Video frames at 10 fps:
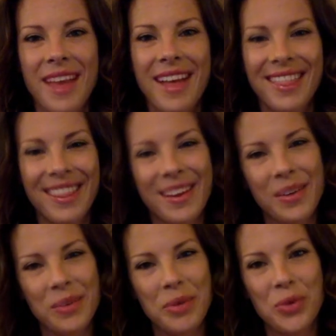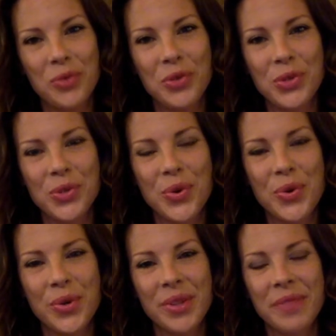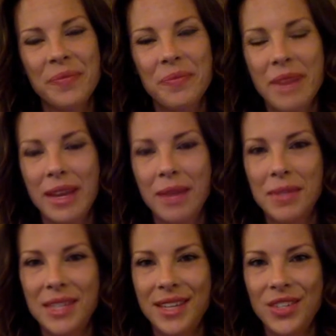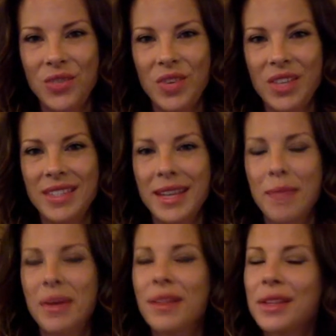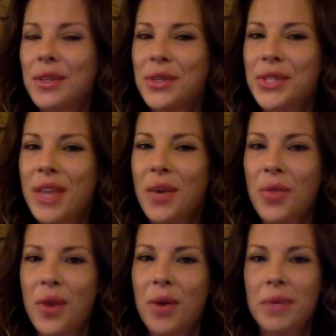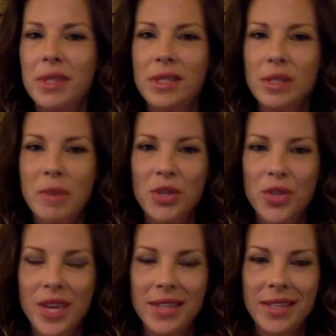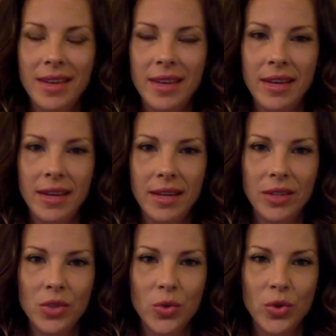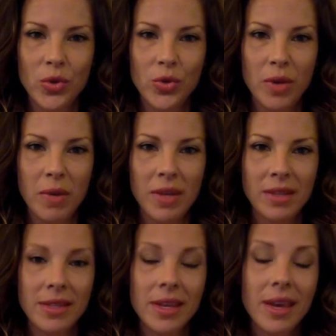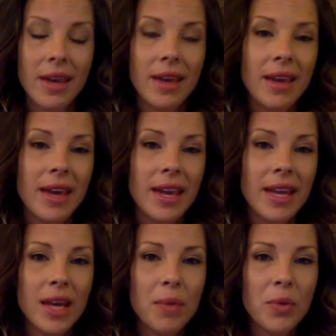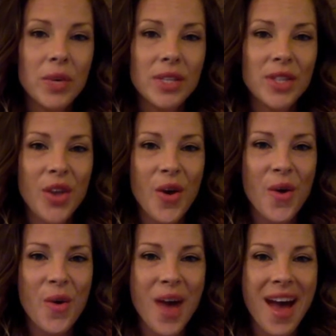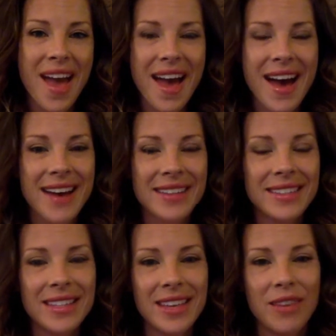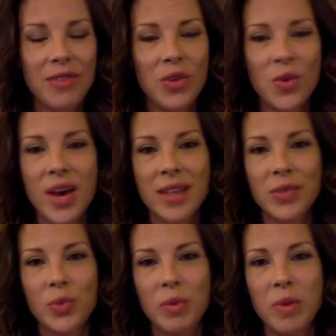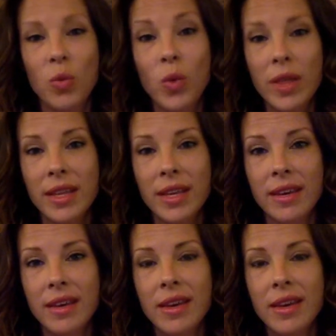Hello, beautiful soul. My name is Angie Viets, and I'm a clinical psychotherapist specializing in eating disorder treatment. And a couple weeks ago, I asked if you guys would be willing